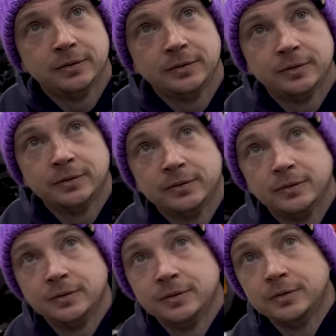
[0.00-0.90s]
That puts it
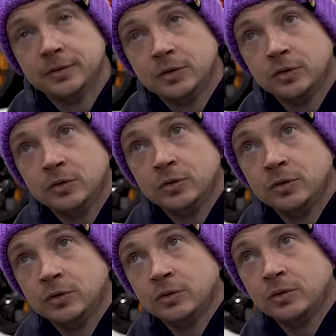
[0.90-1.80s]
into perspective,
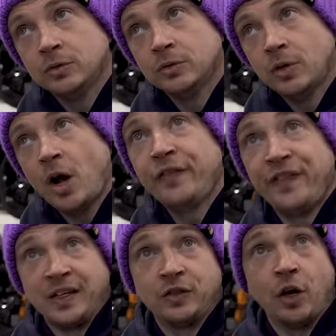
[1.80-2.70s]
dude. I
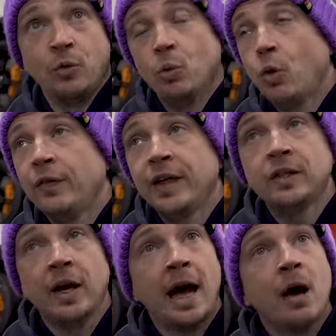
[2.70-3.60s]
think so. What have they
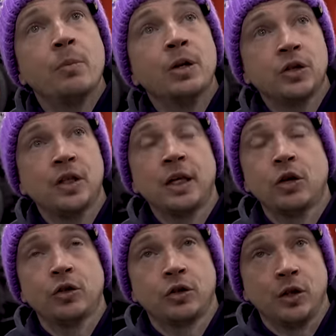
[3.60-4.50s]
done? How much did it
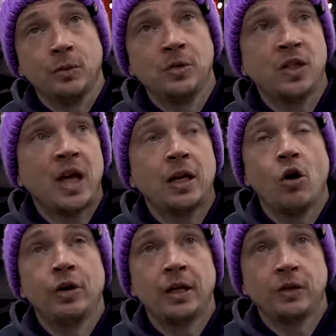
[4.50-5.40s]
cost them to take
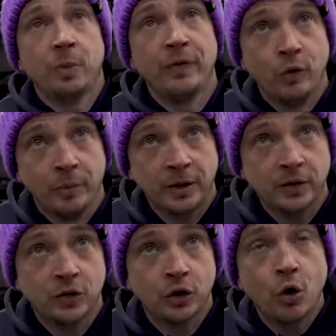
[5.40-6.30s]
Onyx
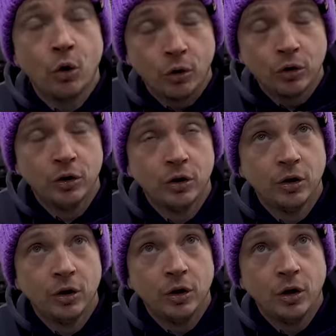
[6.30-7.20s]
Performance to court?
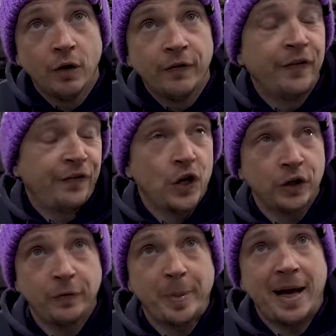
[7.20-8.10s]
For
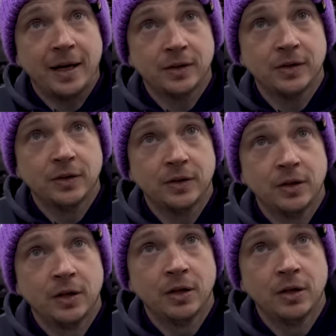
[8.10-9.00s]
five bags. Yeah.